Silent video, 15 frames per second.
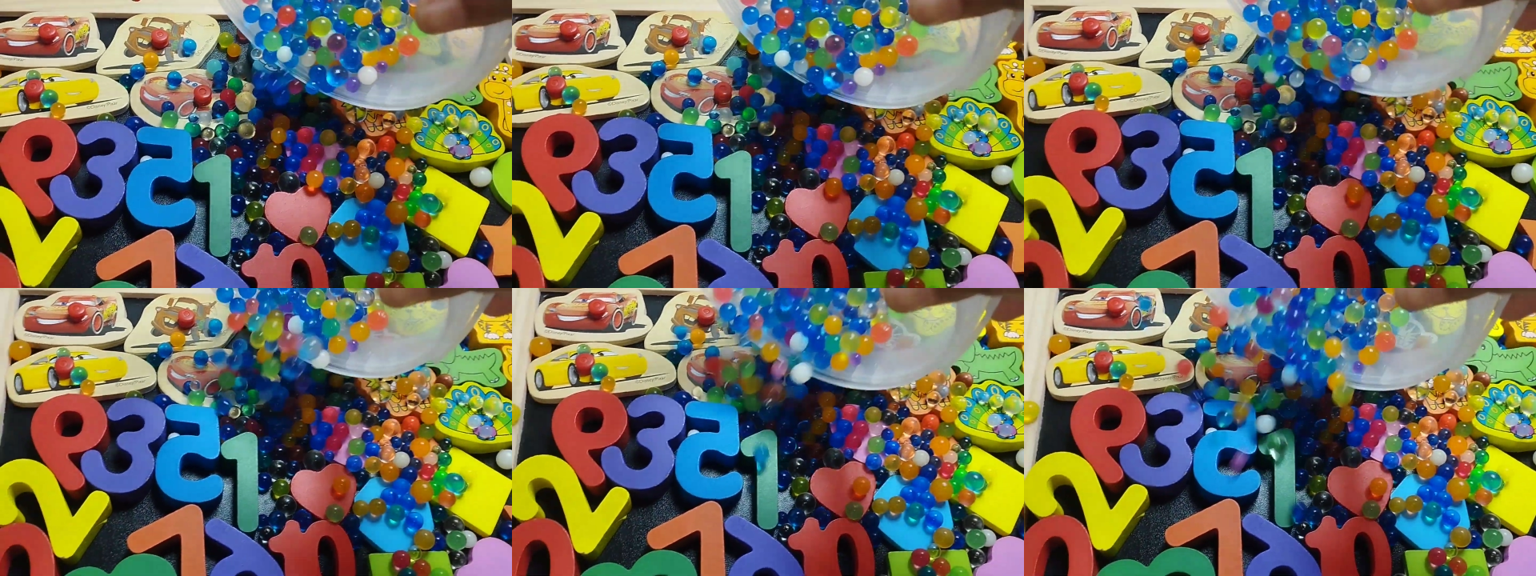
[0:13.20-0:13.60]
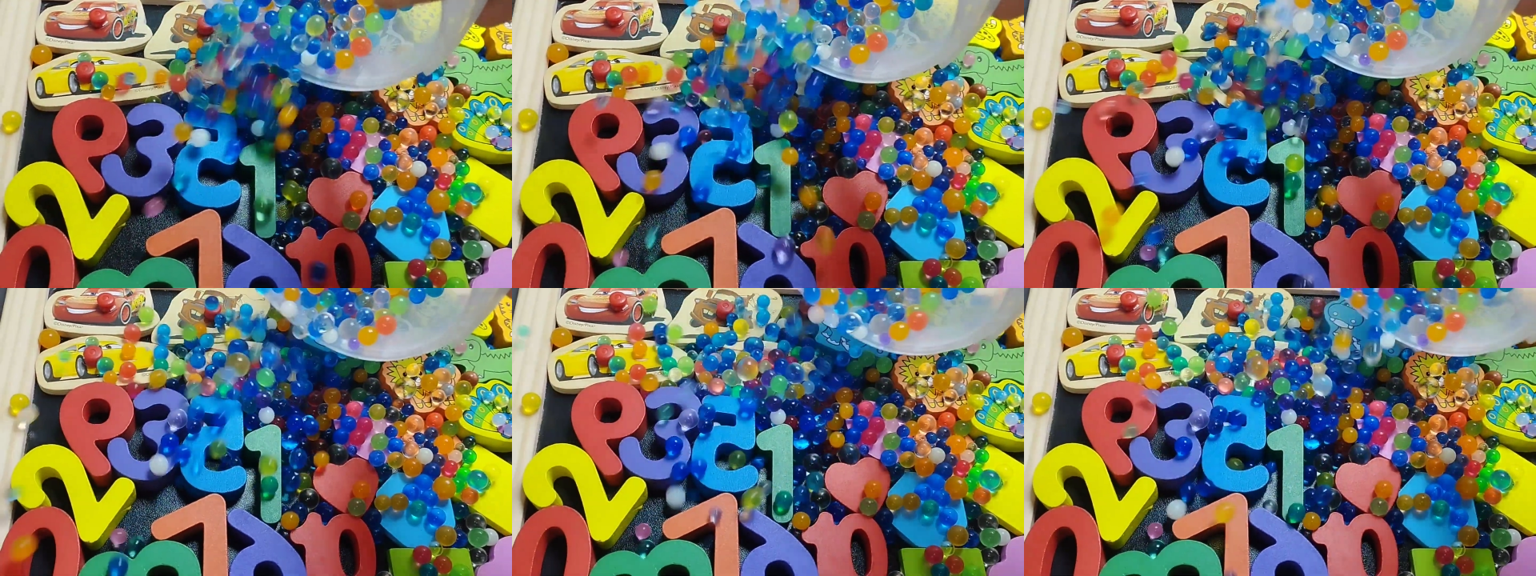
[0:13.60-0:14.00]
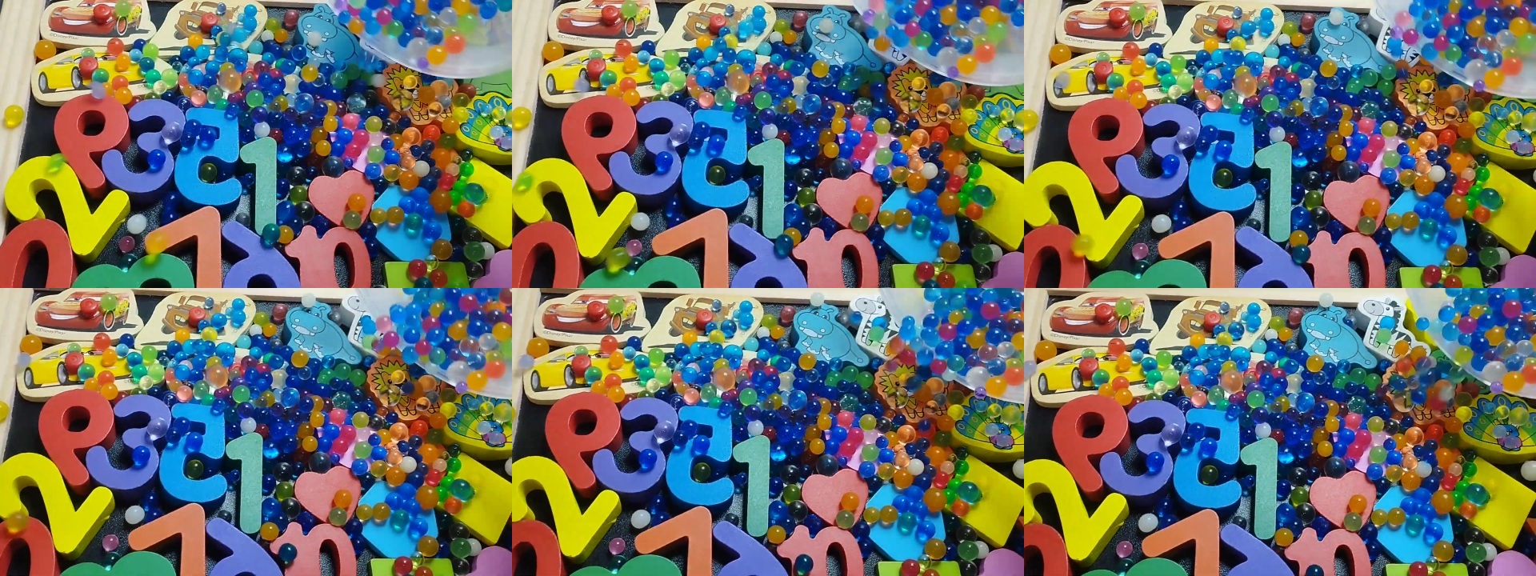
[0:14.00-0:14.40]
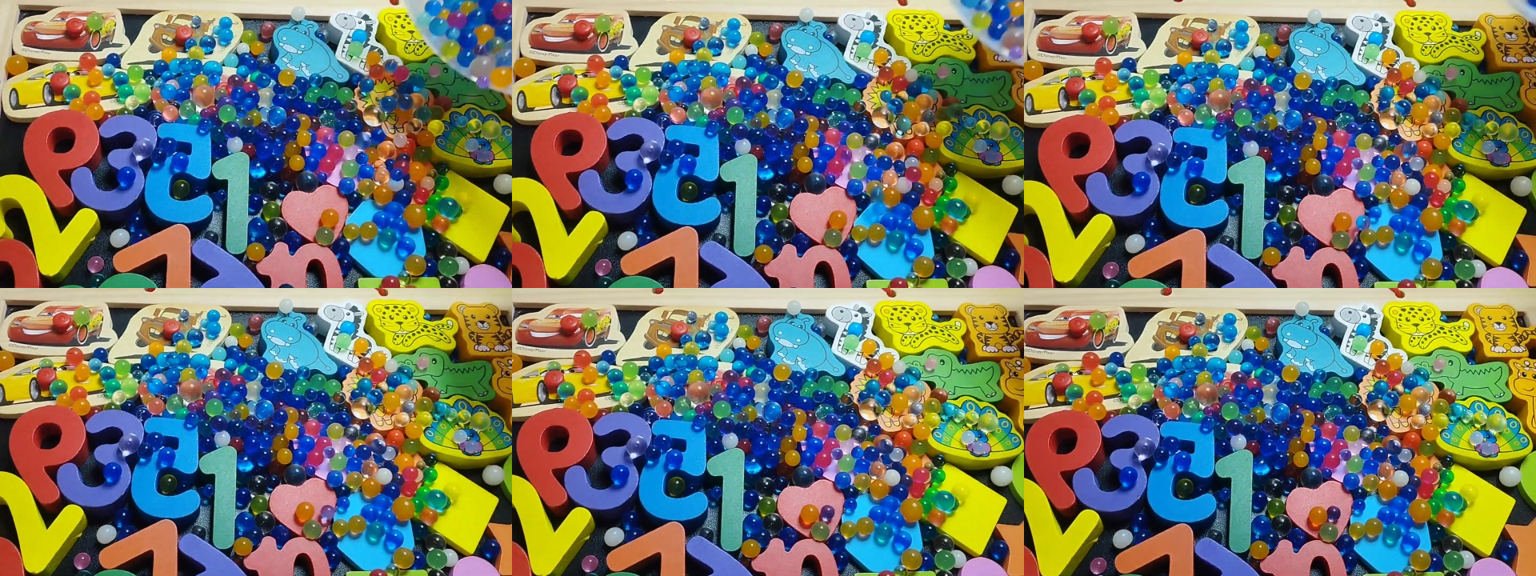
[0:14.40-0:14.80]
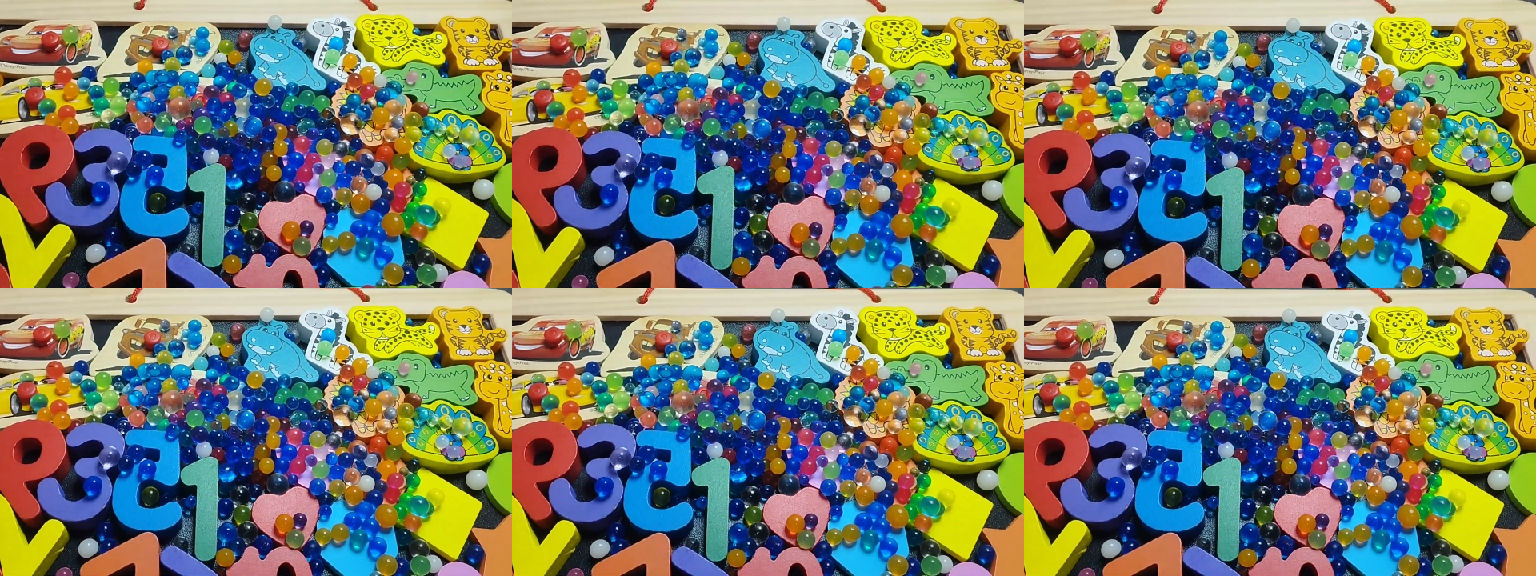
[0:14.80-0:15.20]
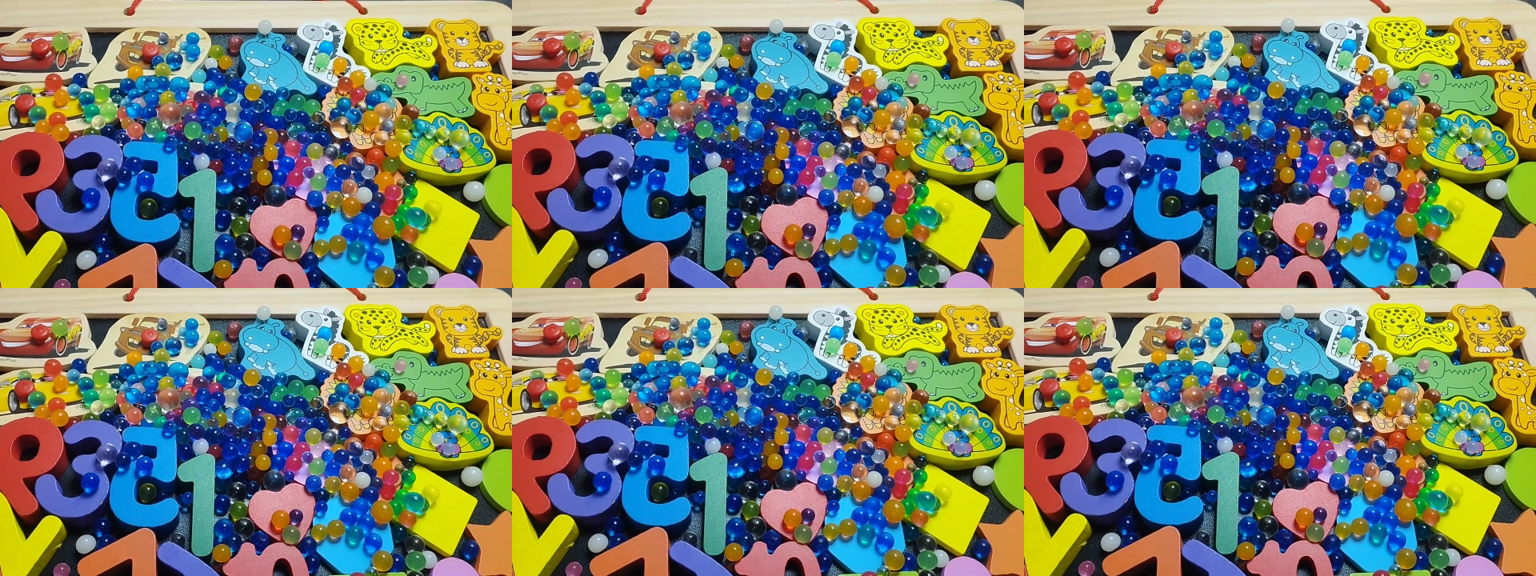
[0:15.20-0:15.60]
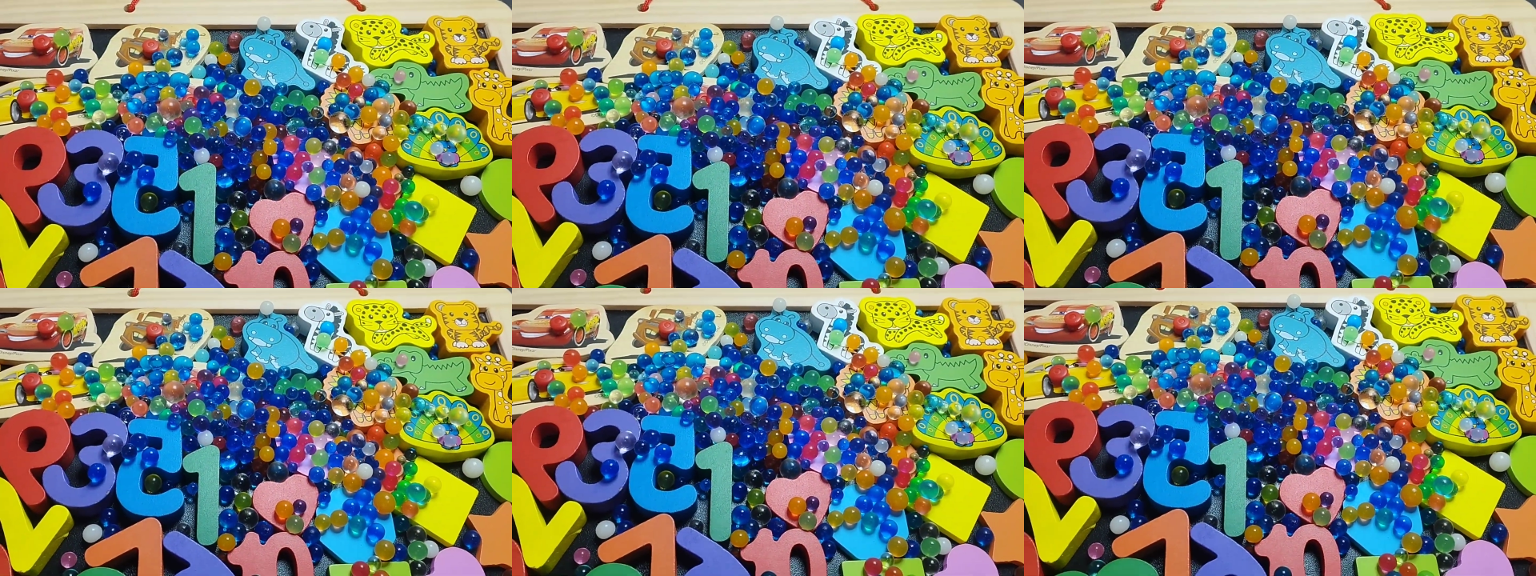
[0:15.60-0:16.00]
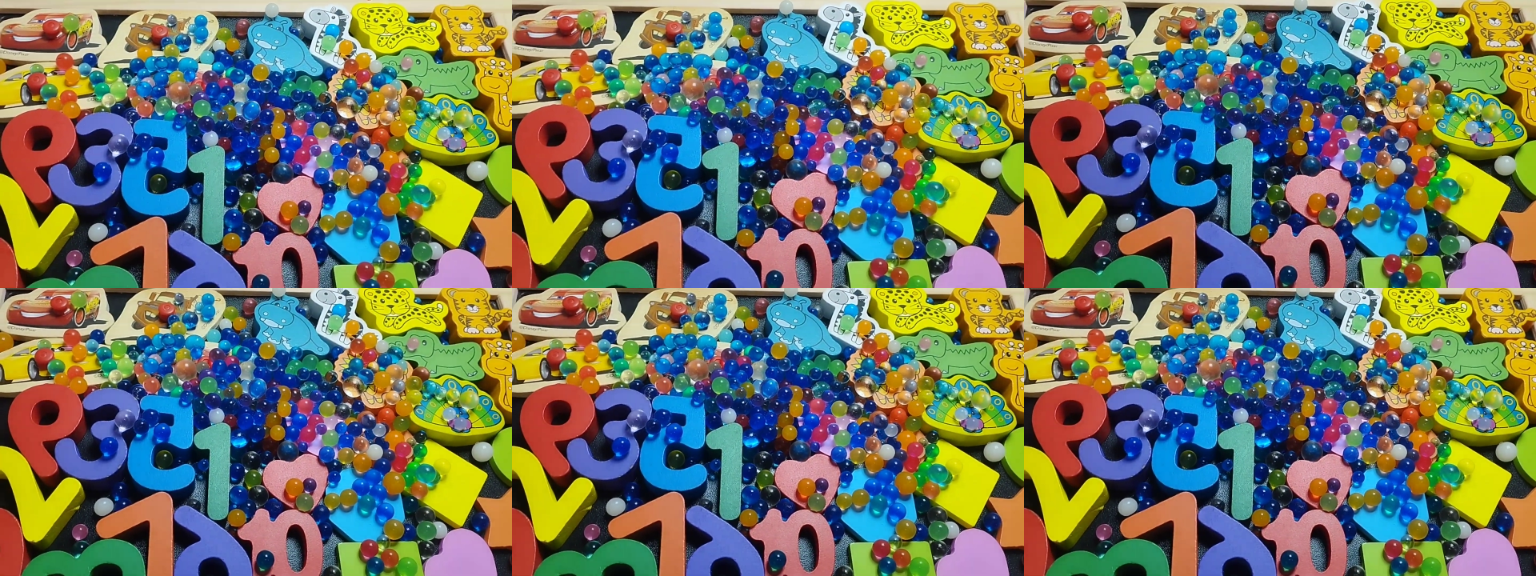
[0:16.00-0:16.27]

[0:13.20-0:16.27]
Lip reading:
[unreadable: no face in view]